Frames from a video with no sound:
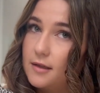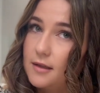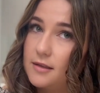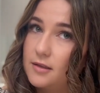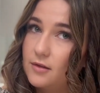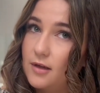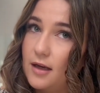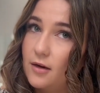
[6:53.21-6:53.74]

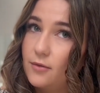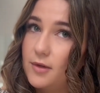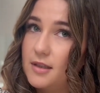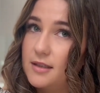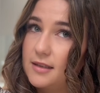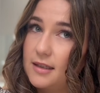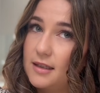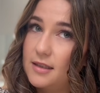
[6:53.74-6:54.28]
So now we
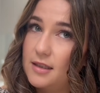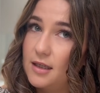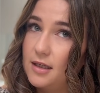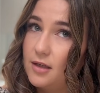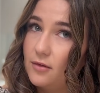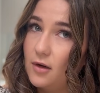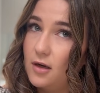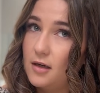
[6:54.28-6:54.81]
just
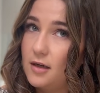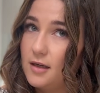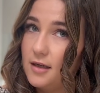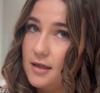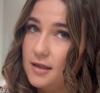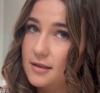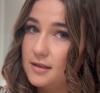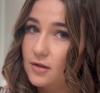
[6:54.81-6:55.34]
continue
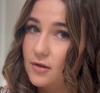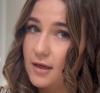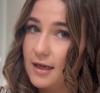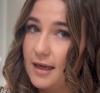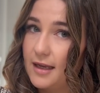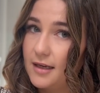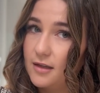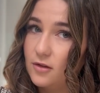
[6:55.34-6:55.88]
on. So
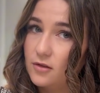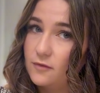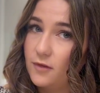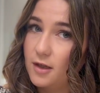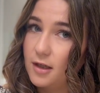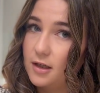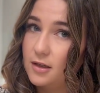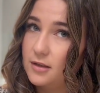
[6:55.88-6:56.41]
again, those
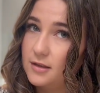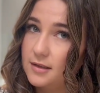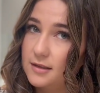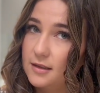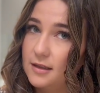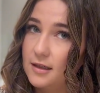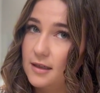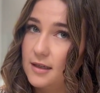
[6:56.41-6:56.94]
vertical
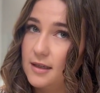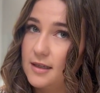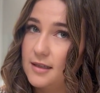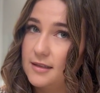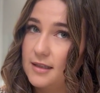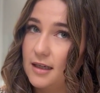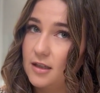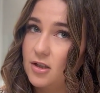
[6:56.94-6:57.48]

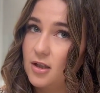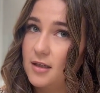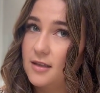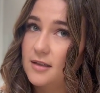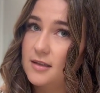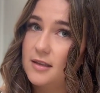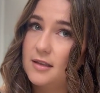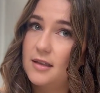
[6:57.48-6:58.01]

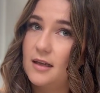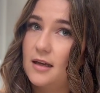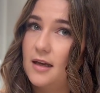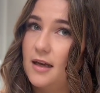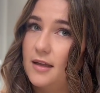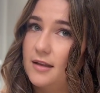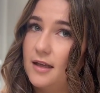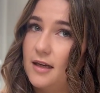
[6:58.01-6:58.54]
sections,
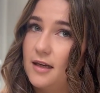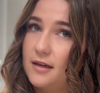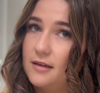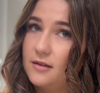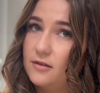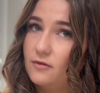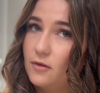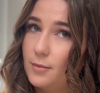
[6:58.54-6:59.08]
and then
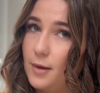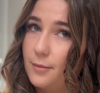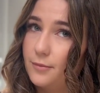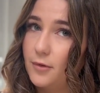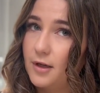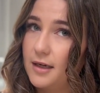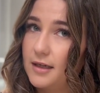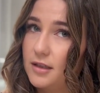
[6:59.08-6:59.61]

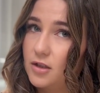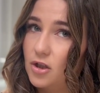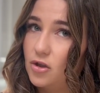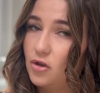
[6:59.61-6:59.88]
remembering to